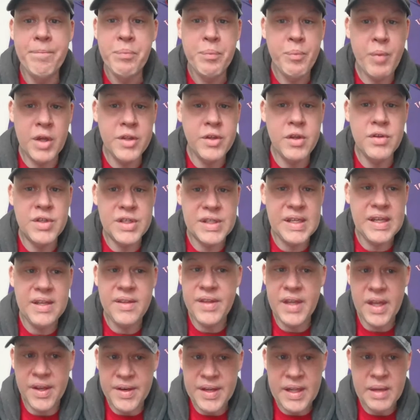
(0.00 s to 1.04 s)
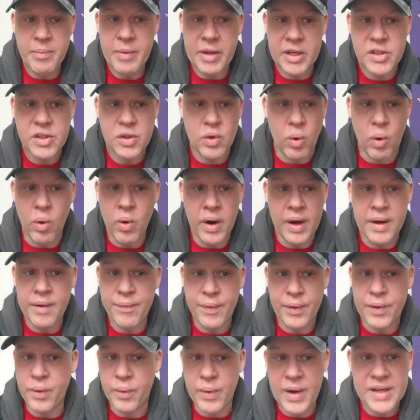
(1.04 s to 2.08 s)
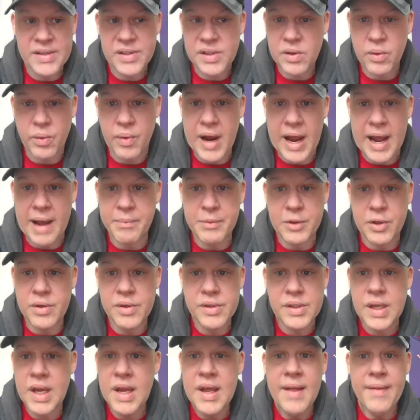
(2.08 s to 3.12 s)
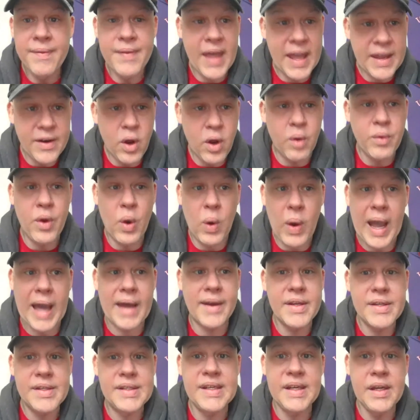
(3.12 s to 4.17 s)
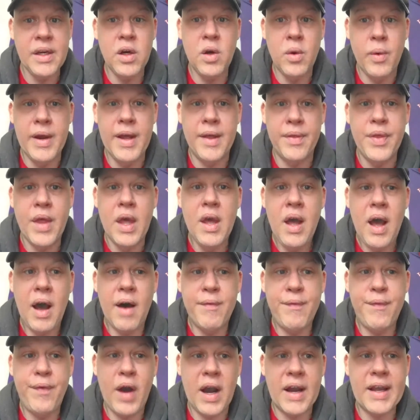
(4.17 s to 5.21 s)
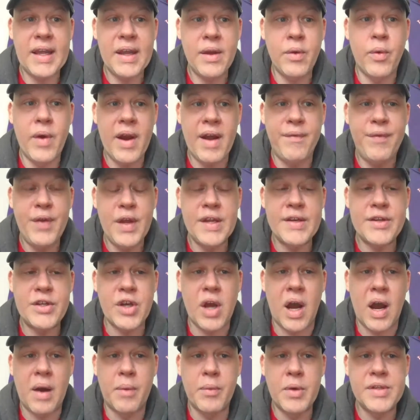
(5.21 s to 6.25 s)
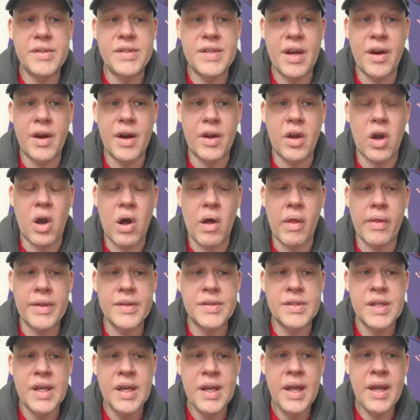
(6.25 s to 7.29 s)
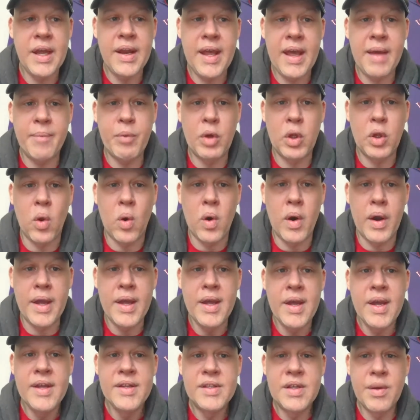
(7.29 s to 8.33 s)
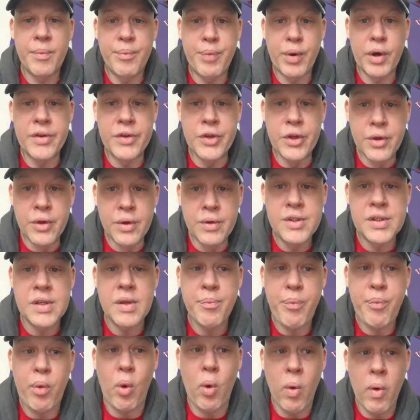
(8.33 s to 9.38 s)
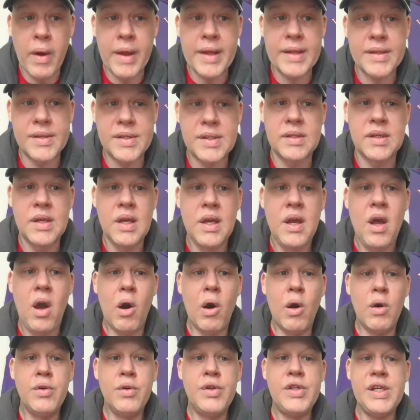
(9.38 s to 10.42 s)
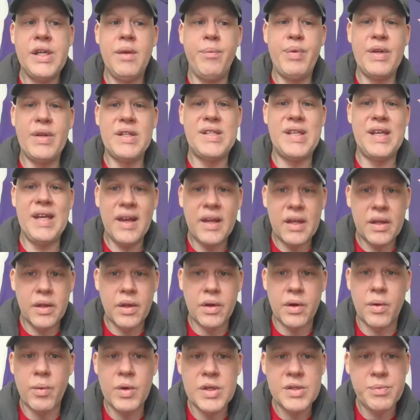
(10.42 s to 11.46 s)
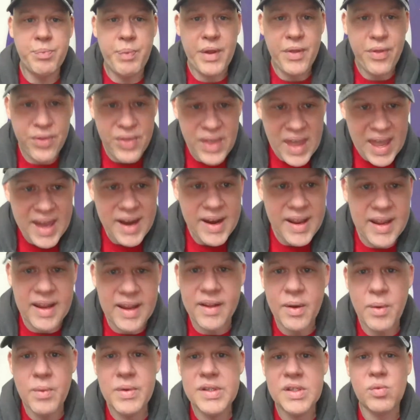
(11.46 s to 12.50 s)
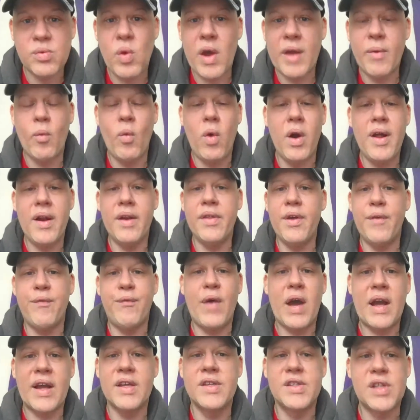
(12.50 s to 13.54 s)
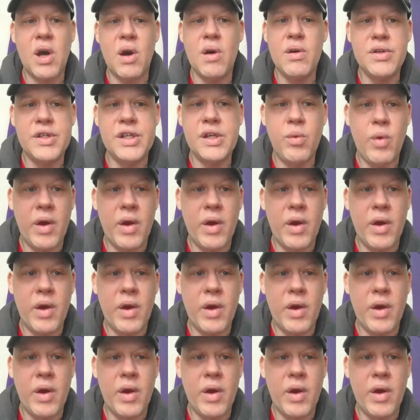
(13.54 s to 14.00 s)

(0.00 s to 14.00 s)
But you see the anemic scoring for the rest of the Raptors. They don't know how to deal with a fucking REF Hitjob with Derek Collins and Ed Malloy to produce points. OG in particular was pathetic. It was like, where the fuck is OG?